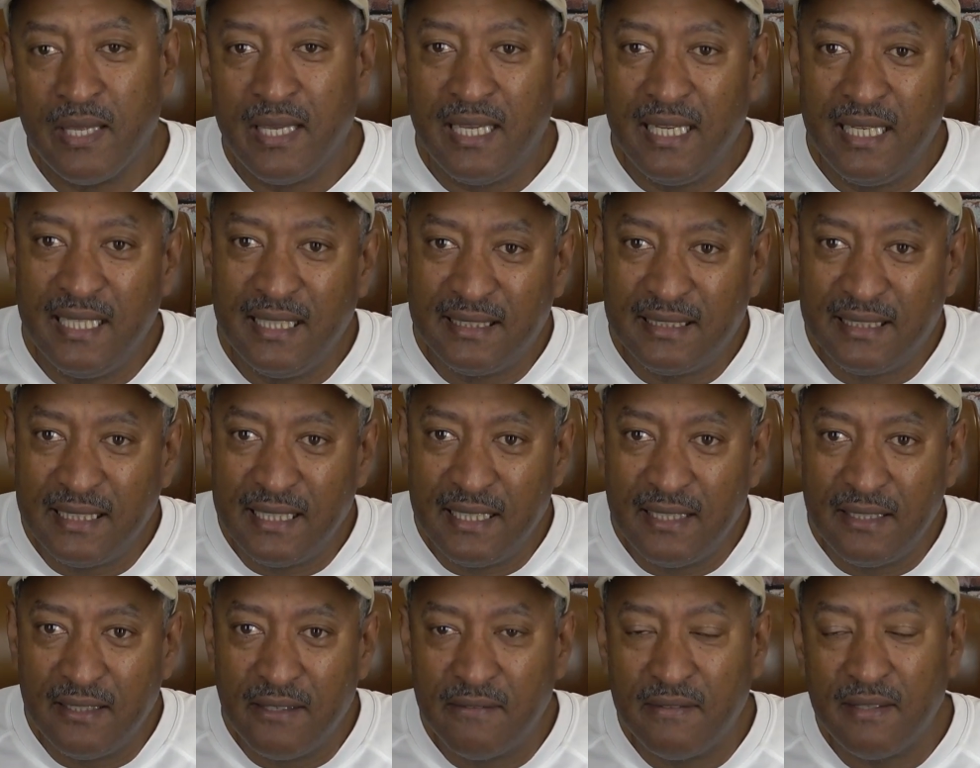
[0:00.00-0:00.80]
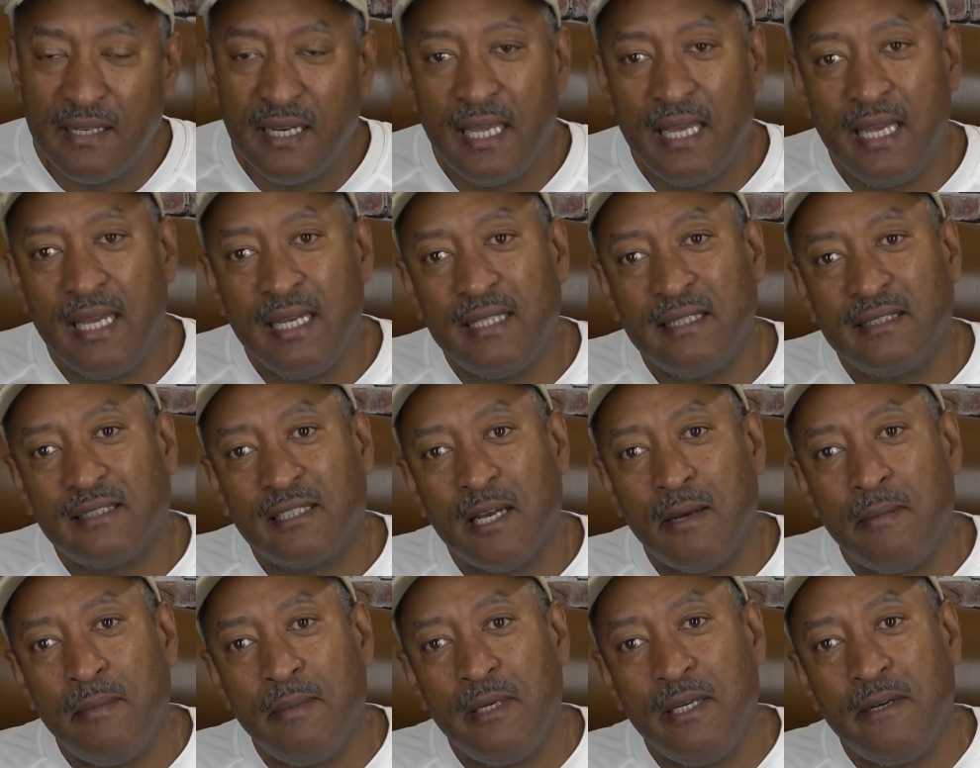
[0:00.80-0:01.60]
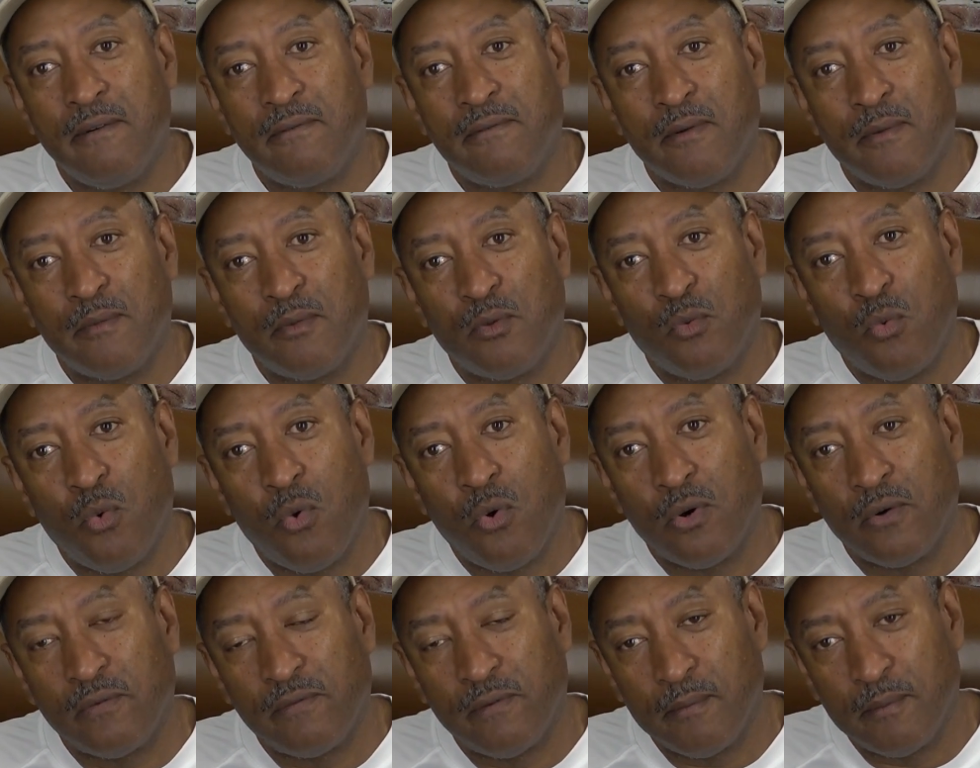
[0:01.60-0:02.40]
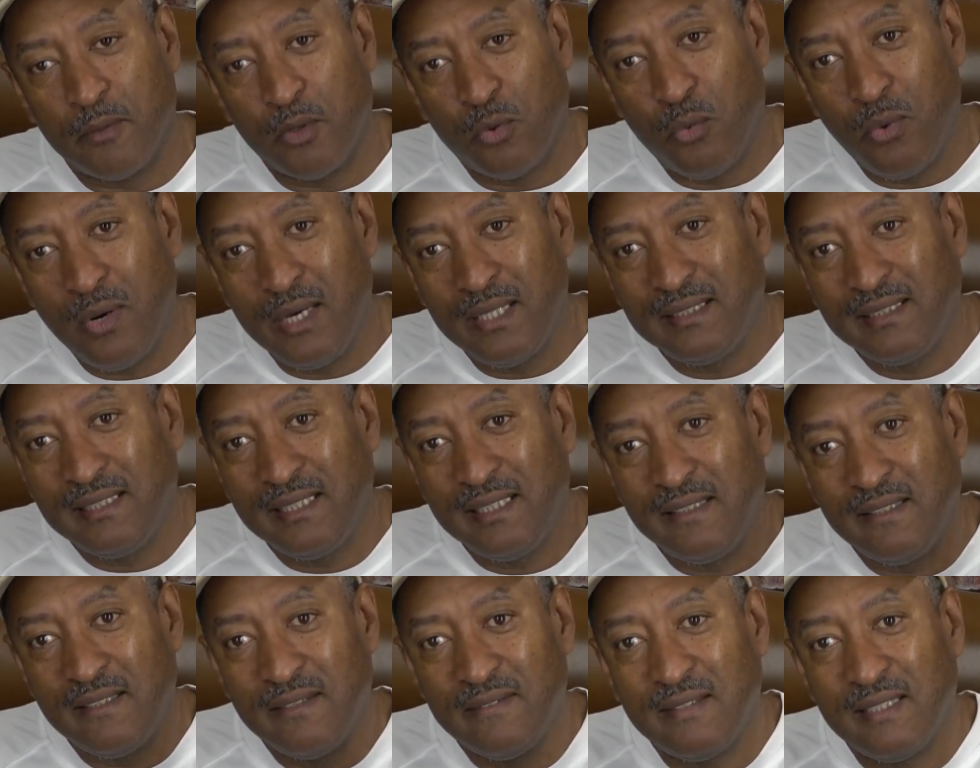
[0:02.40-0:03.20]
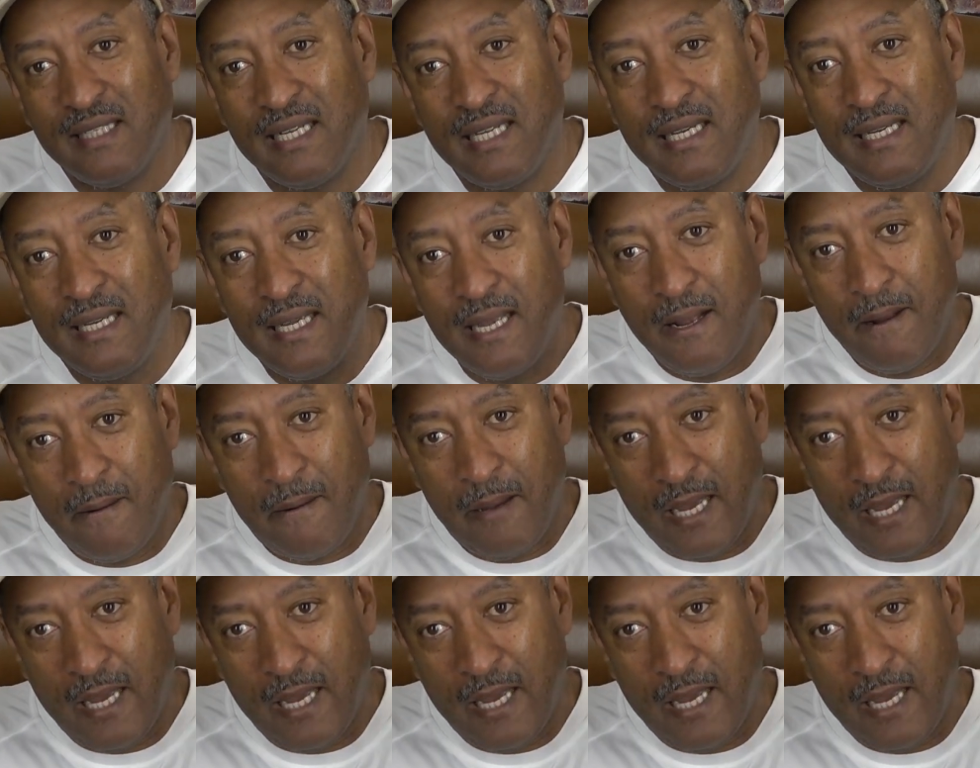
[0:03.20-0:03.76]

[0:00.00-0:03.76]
east end of the lake is coming in from the water from the west end of the lake